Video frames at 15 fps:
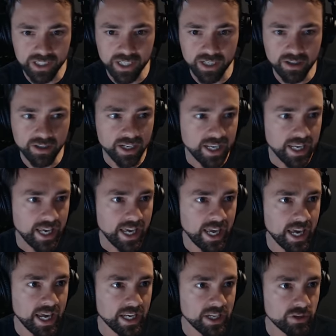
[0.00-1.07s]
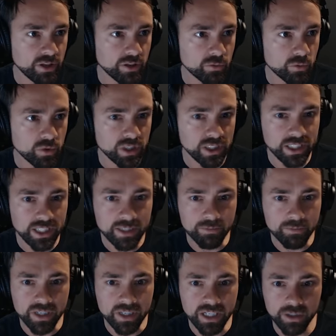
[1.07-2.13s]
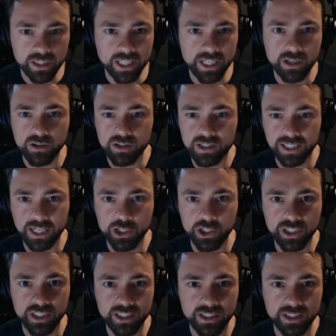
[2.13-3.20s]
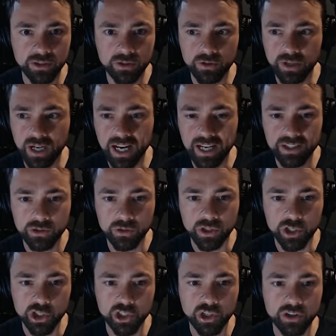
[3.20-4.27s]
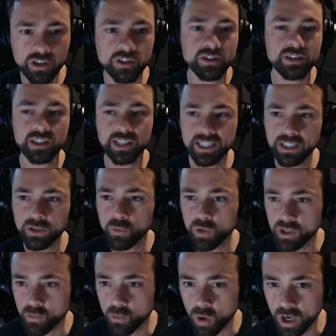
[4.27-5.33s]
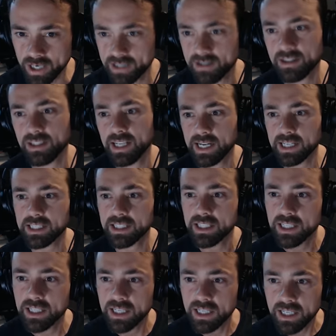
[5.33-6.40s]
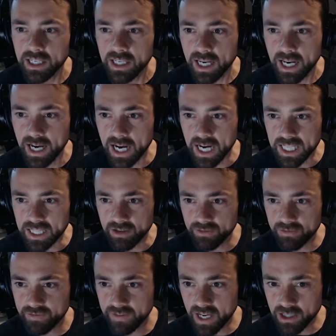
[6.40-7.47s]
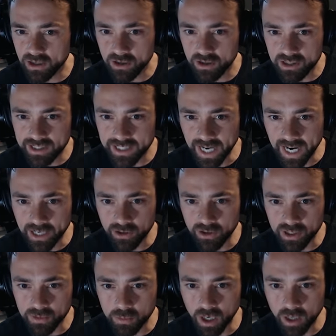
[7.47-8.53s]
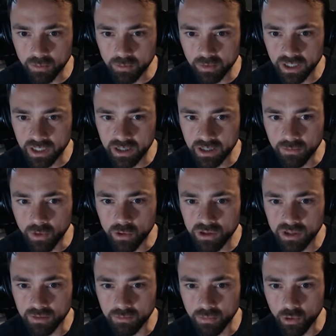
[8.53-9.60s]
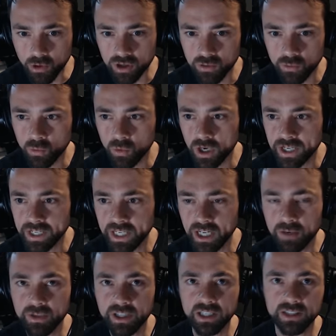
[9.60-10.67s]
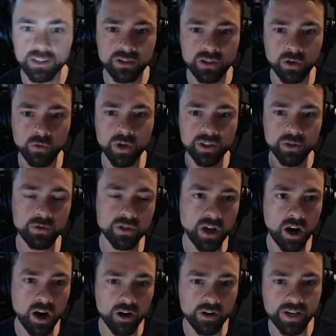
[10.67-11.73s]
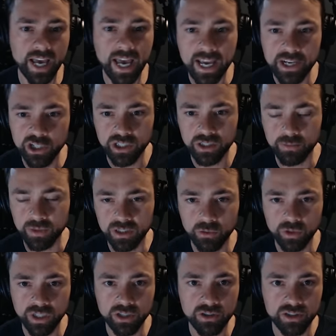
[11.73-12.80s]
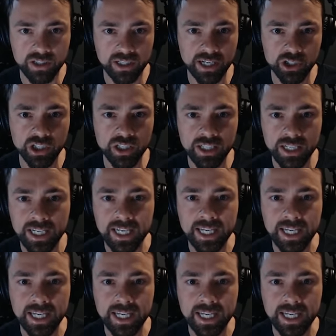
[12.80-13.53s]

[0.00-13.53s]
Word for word: here and you can really manipulate your selection to, uh, to ensure you're selecting what you wanna select. Uh, the feather slider is probably the most important one here because you don't want those hard edges between your selection.